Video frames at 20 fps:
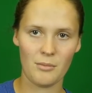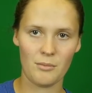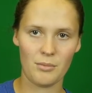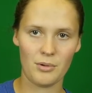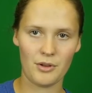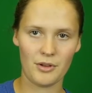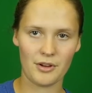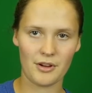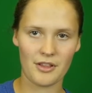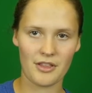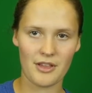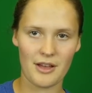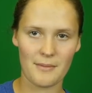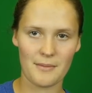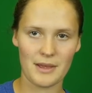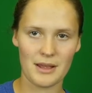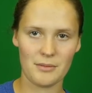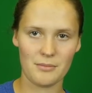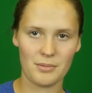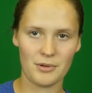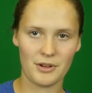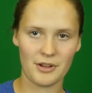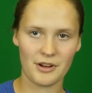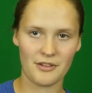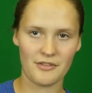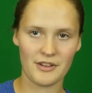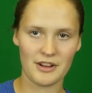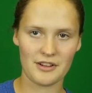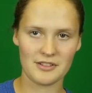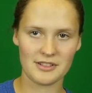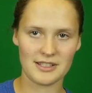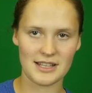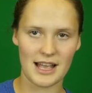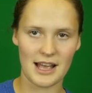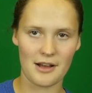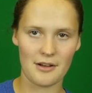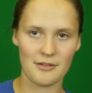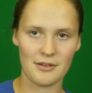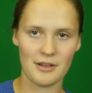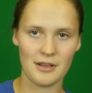pull your thumb in, pull your fingers
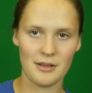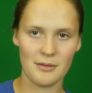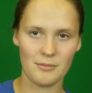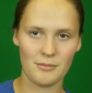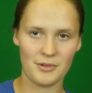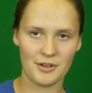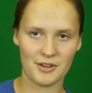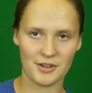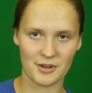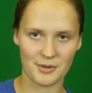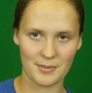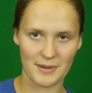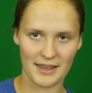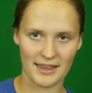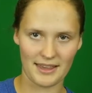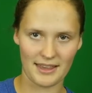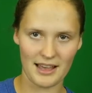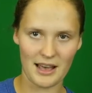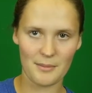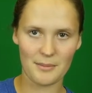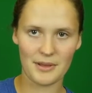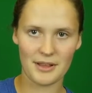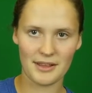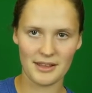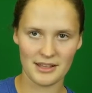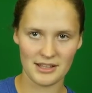down, pull your pinky up,